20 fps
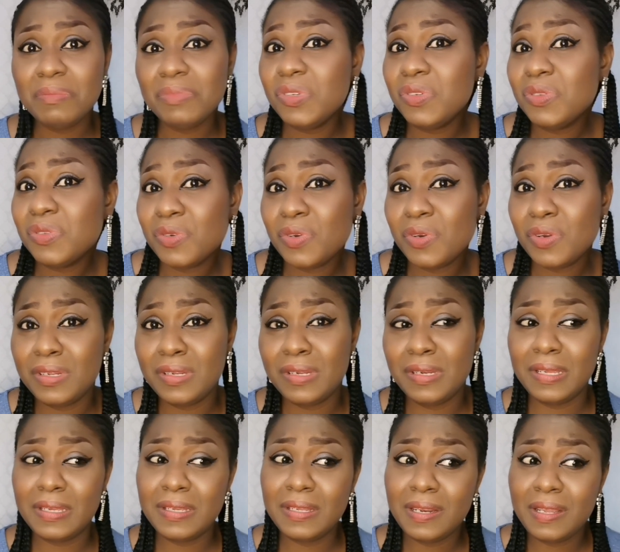just
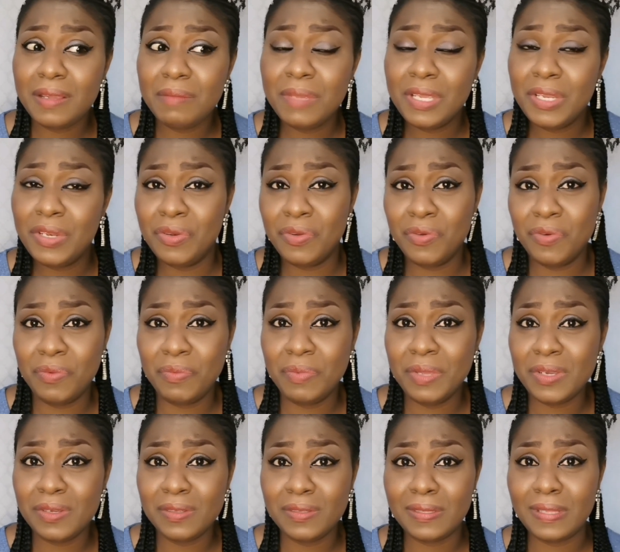calling. Like, let me know
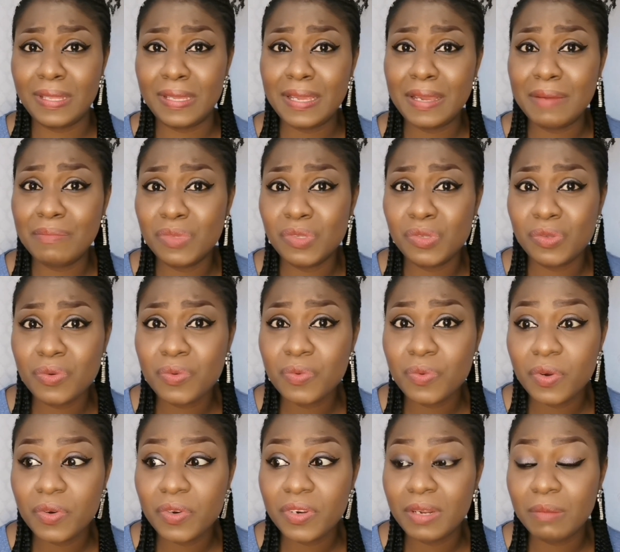because, I'm so
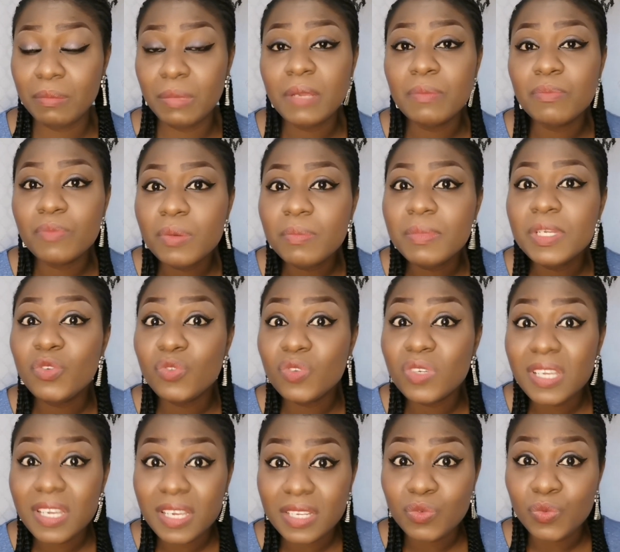worried. I'm like, mommy,
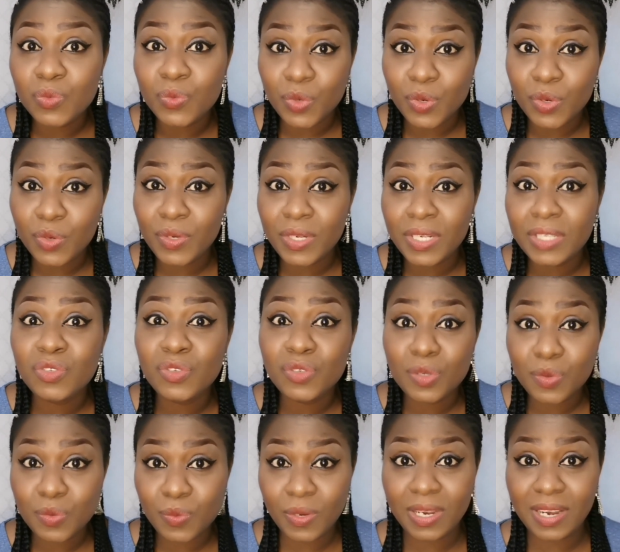don't get worried.
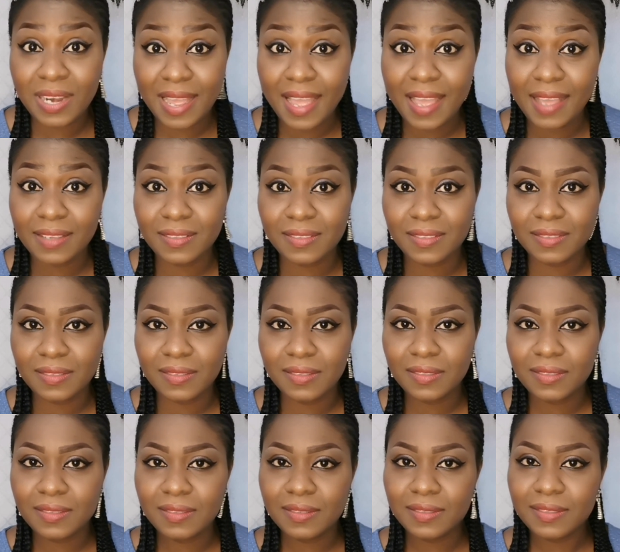Just relax.
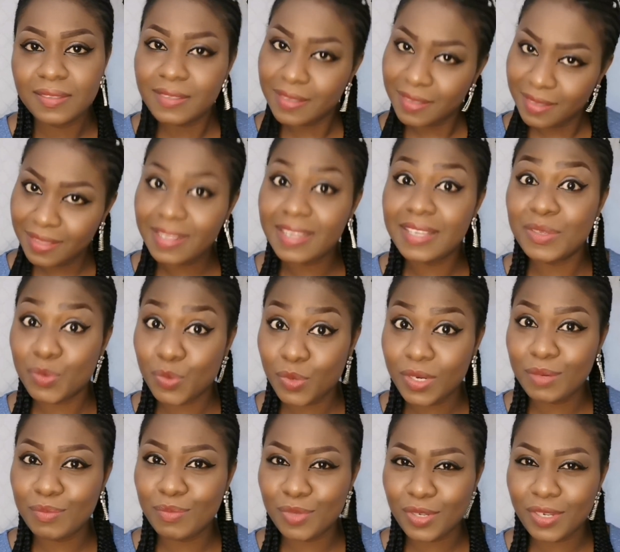That's
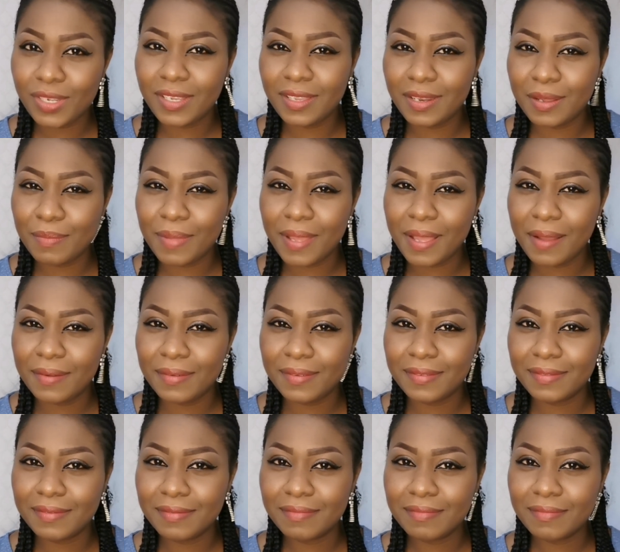what I'm talking about.
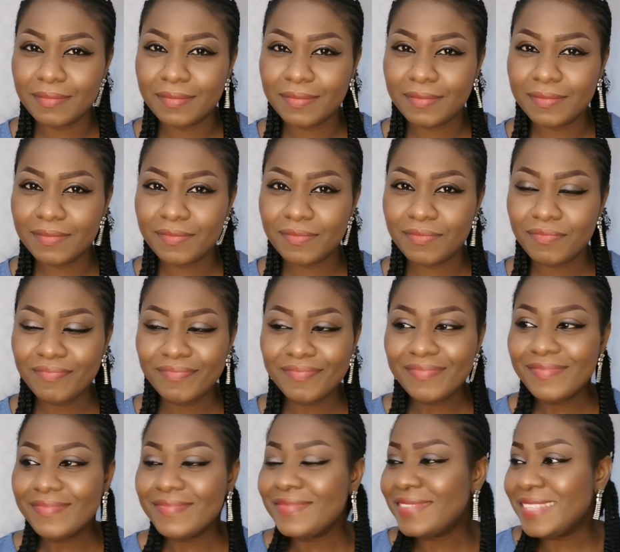What?
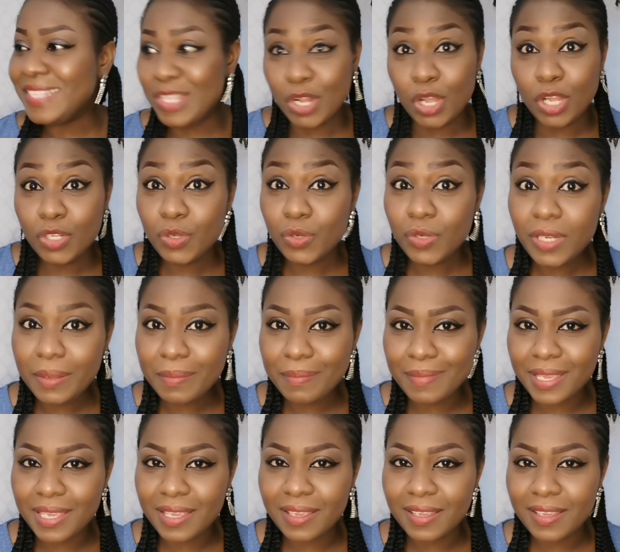Not only
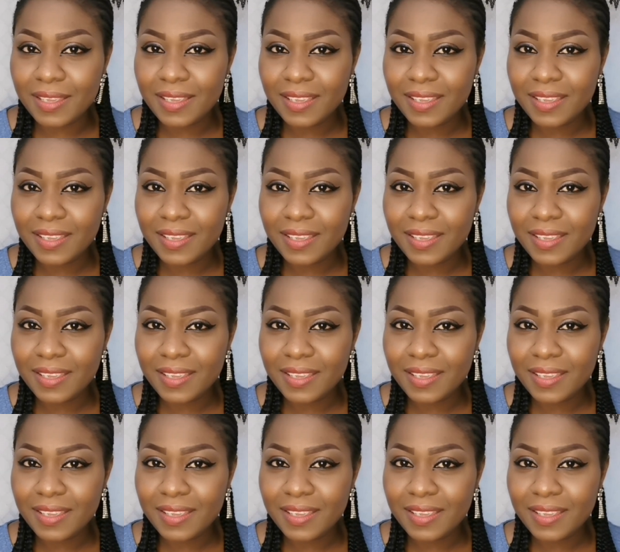me.